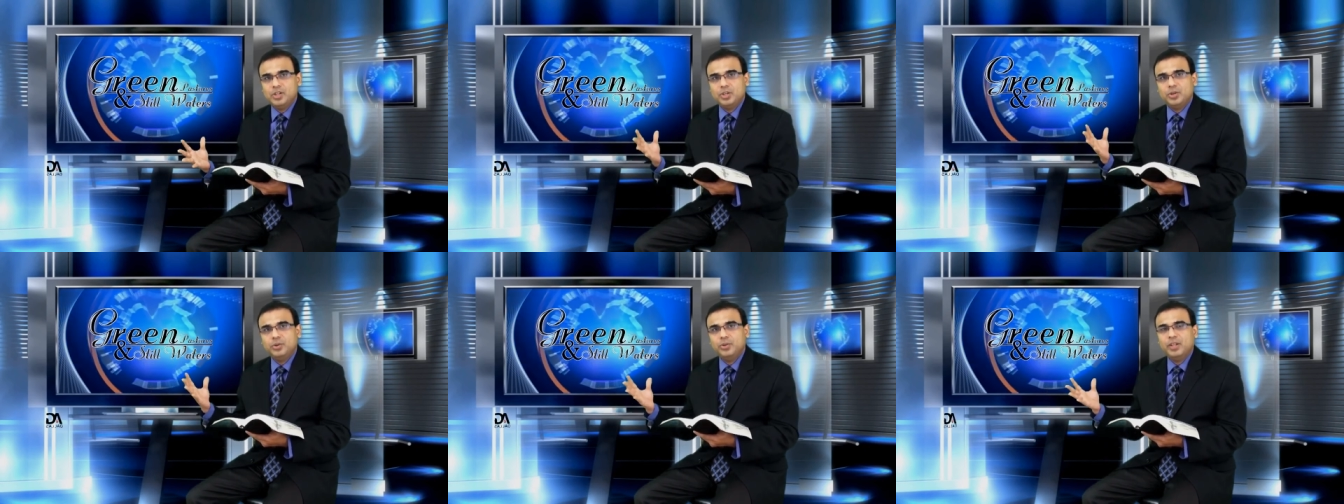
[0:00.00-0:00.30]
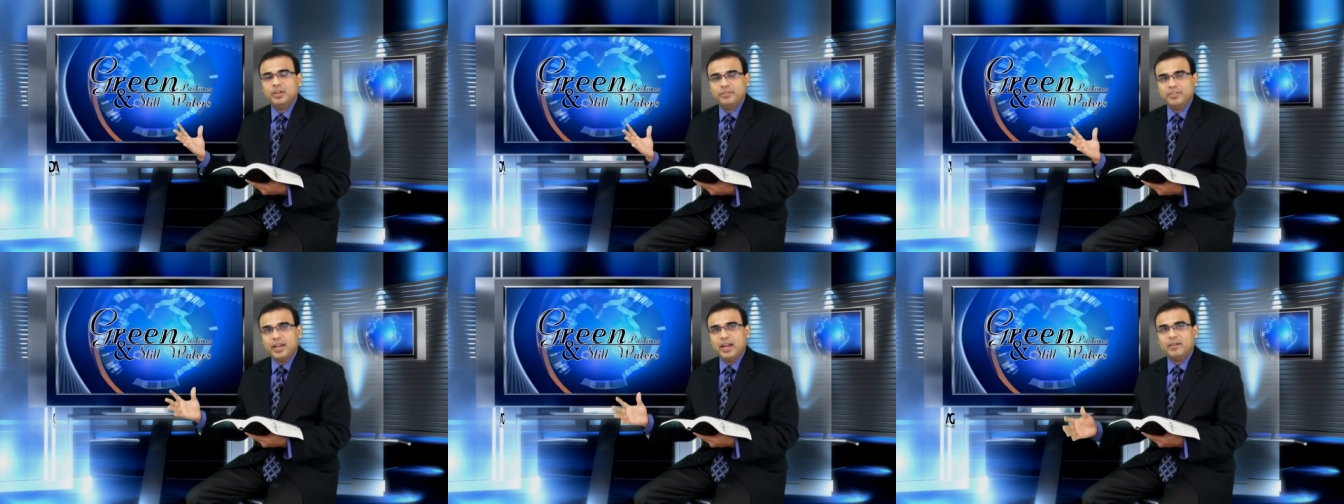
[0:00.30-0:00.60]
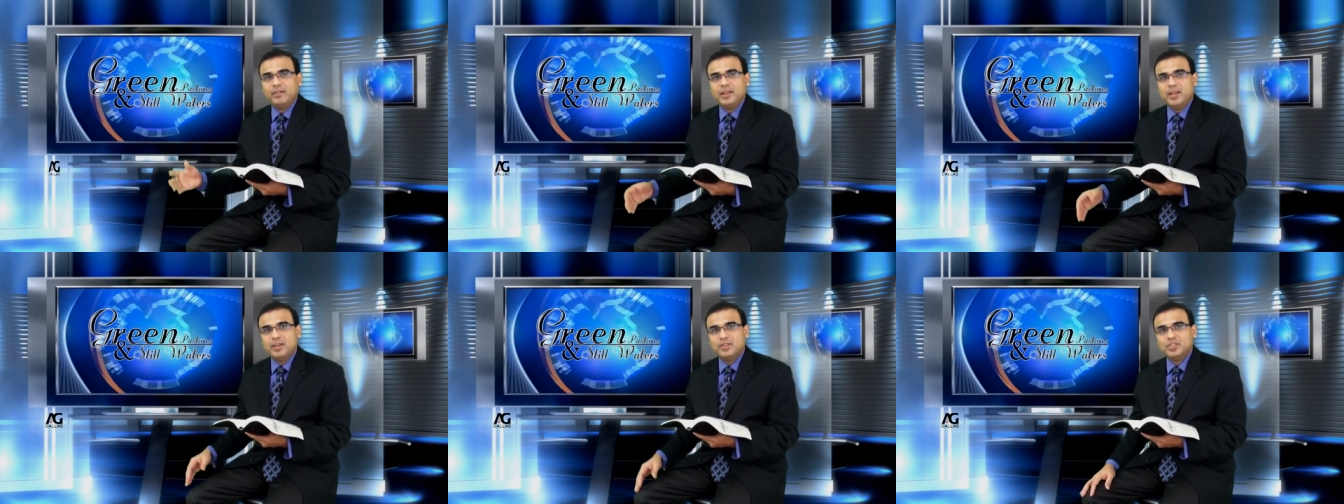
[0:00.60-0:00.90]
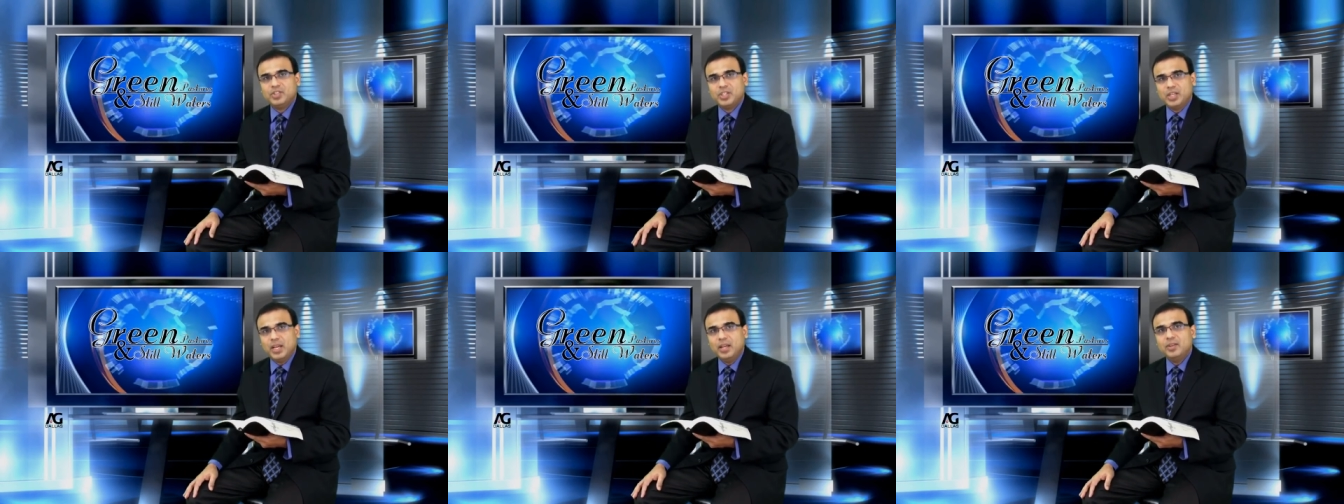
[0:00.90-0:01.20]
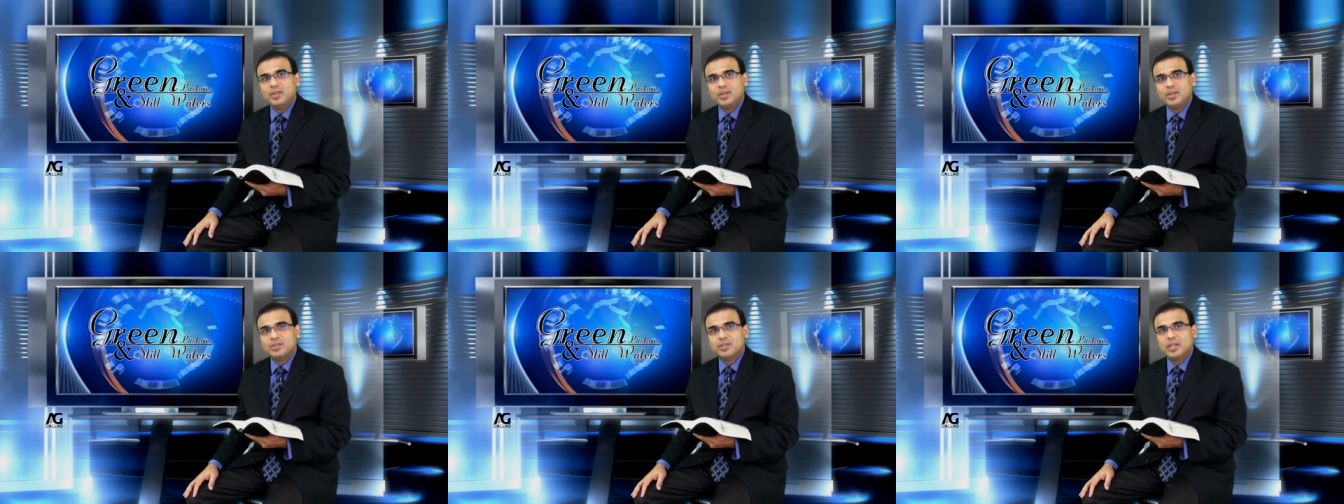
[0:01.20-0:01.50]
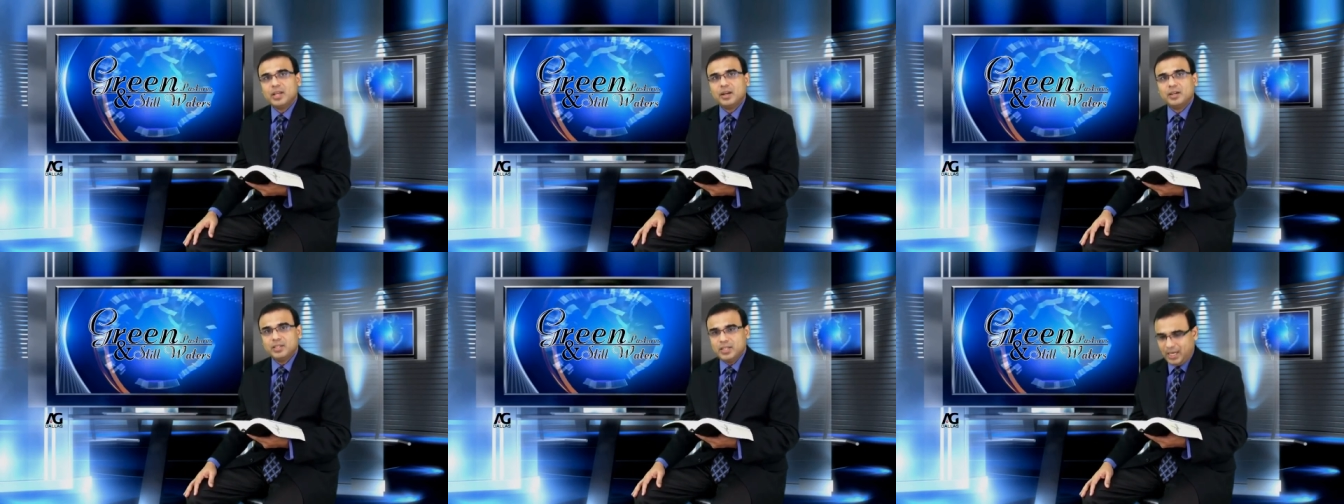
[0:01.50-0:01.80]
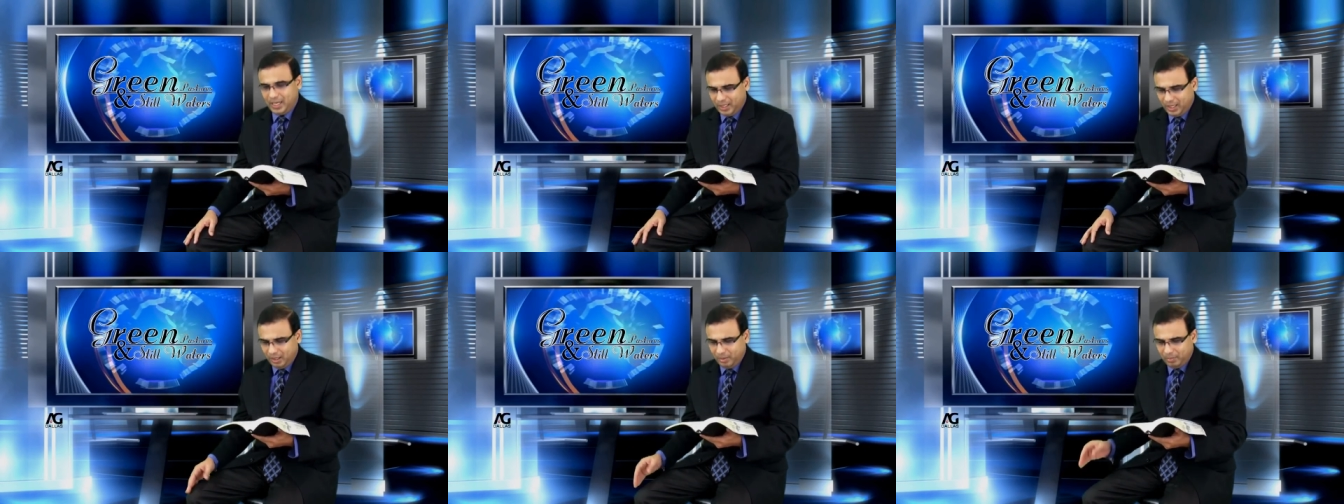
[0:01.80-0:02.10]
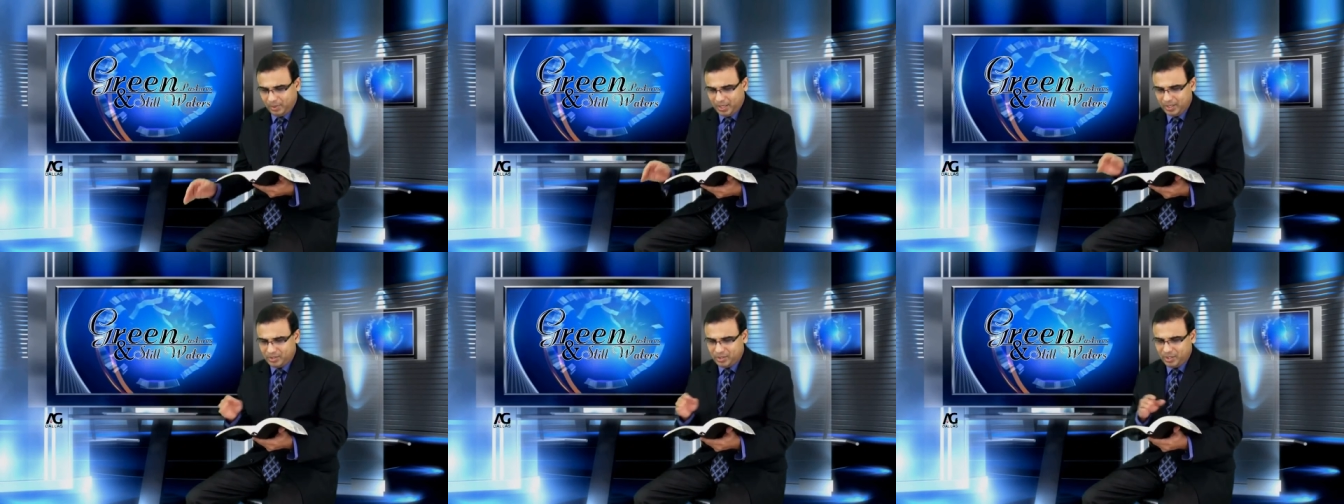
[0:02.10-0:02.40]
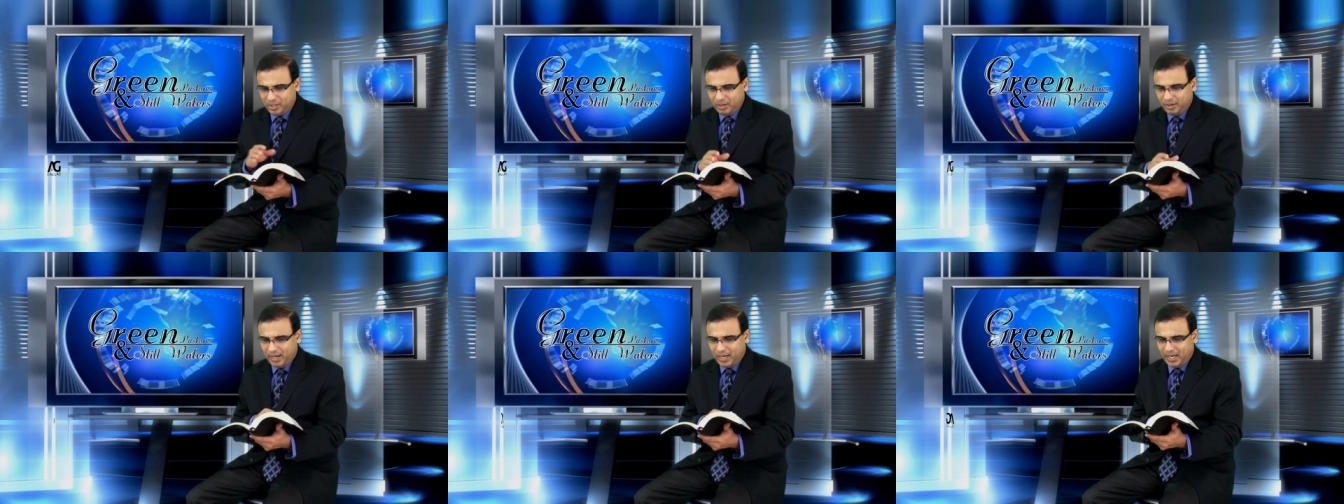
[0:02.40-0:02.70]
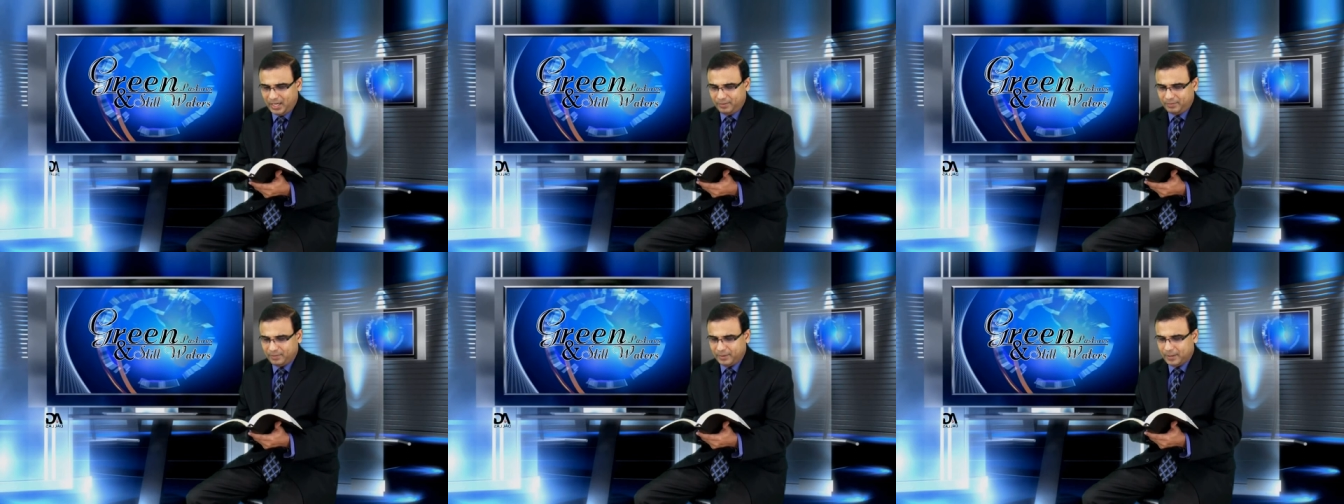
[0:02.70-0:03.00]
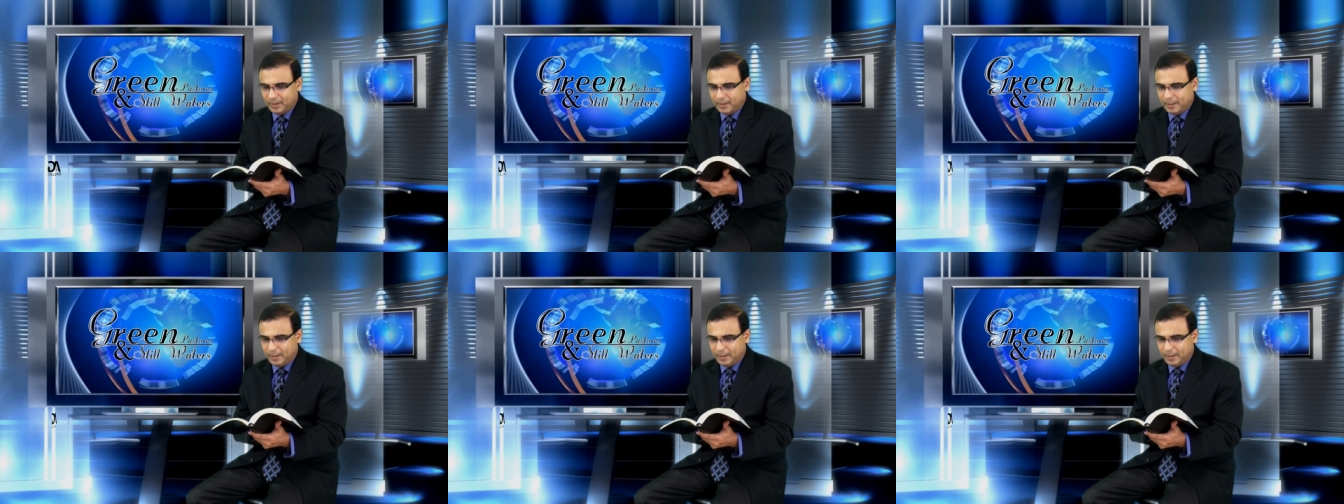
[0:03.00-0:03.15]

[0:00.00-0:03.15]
to the various changes that are taking place in your life?